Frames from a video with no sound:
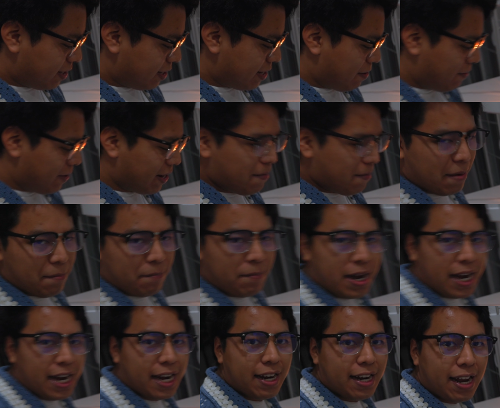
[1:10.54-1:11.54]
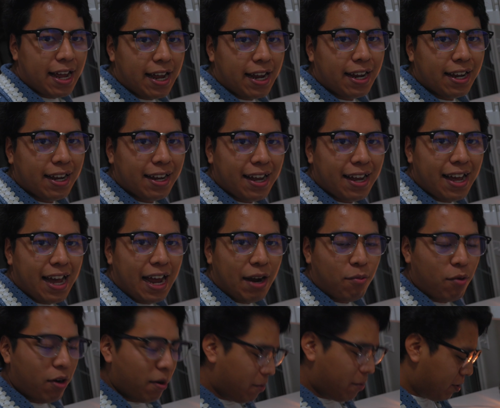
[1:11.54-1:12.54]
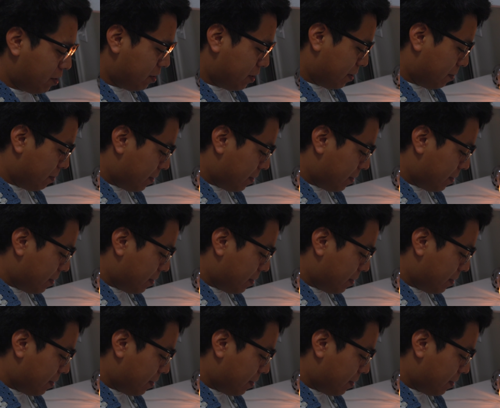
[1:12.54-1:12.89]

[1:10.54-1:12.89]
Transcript: I recommend buying that at Walmart.